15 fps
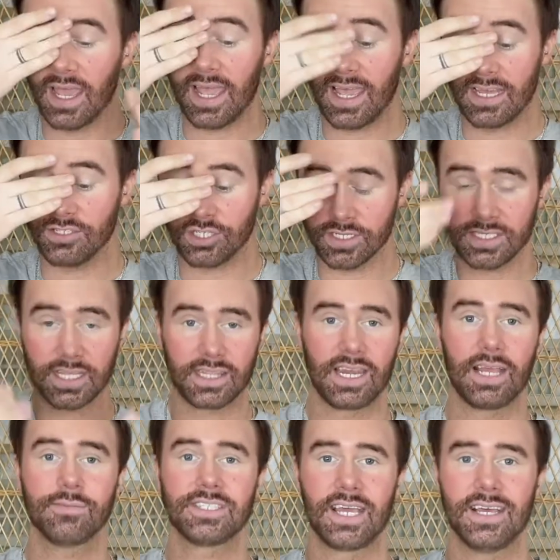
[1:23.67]
And just like the
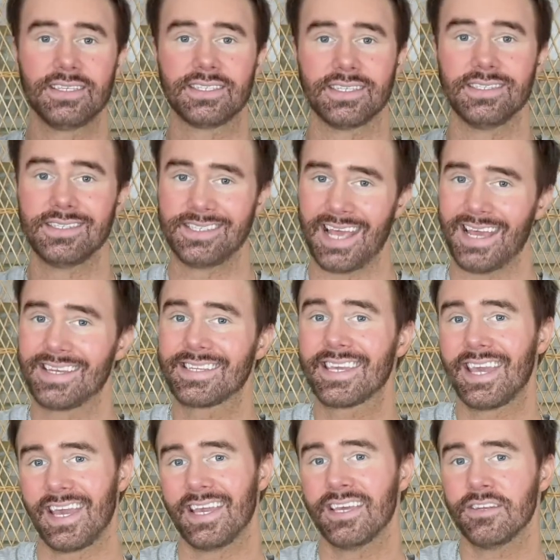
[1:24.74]
name says, Zen
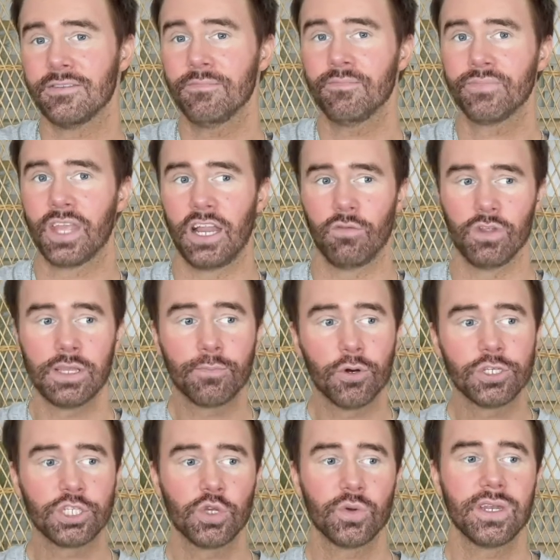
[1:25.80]
Kitten, it really
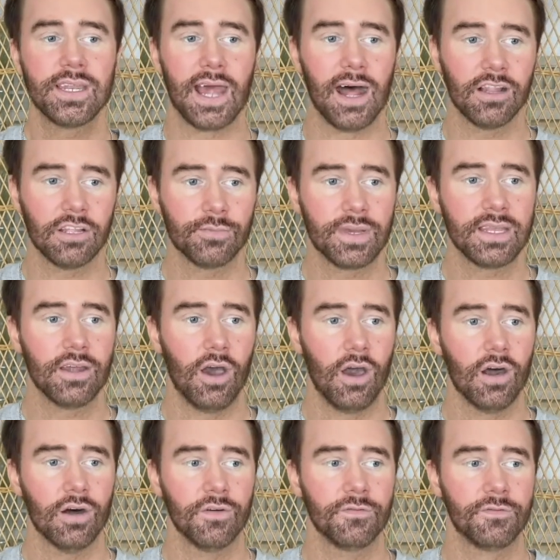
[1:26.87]
puts you in an element
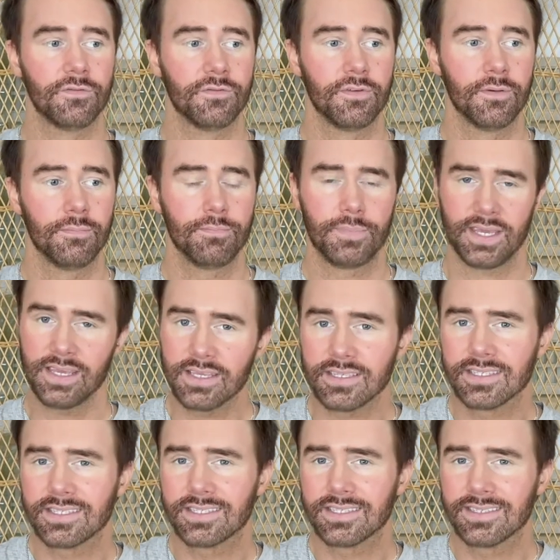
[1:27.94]
of
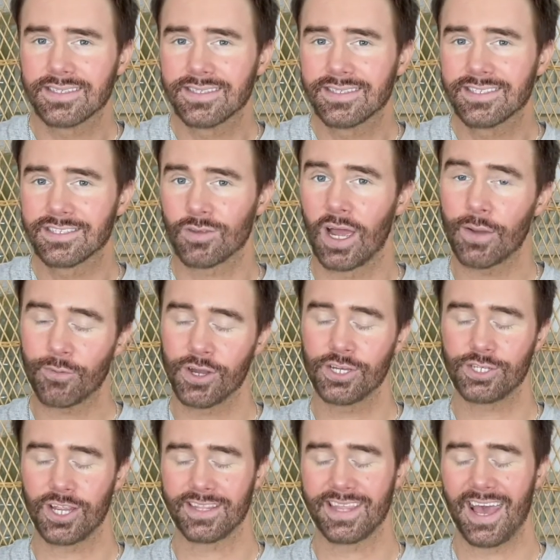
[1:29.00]
peace. So I
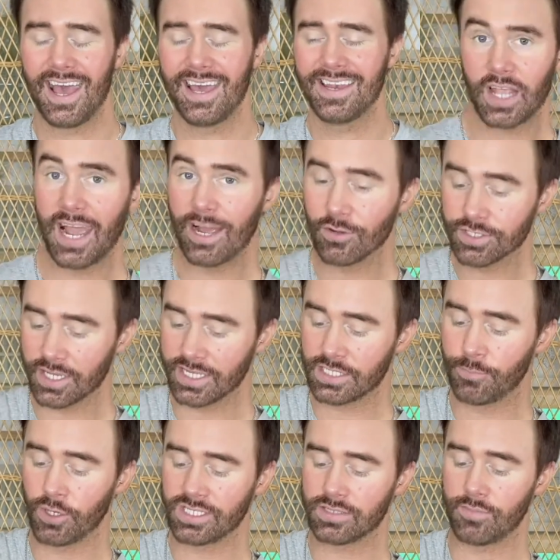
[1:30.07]
appreciate that. I also like to
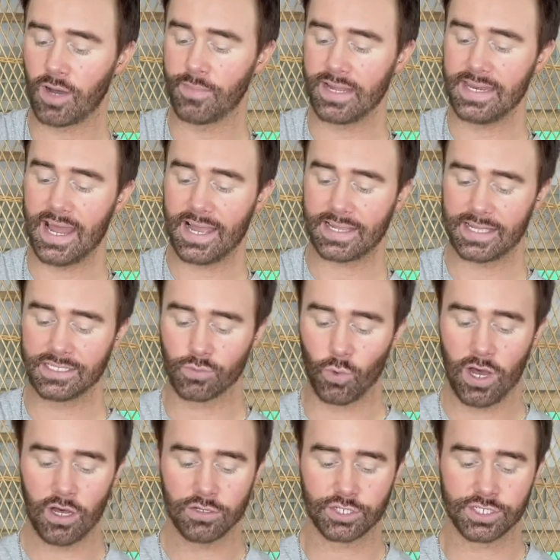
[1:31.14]
put some on my neck as
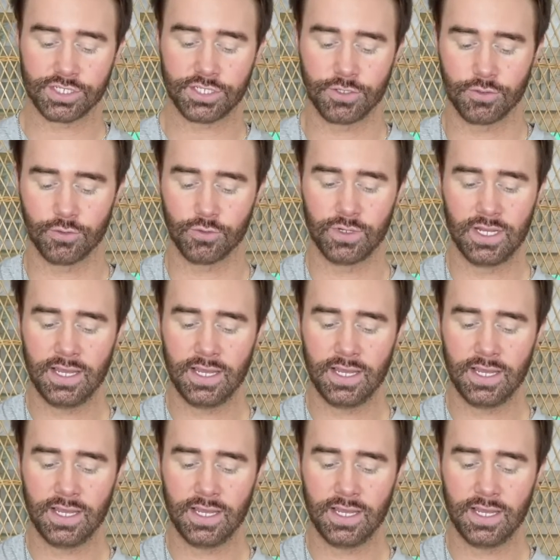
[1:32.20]
well, just to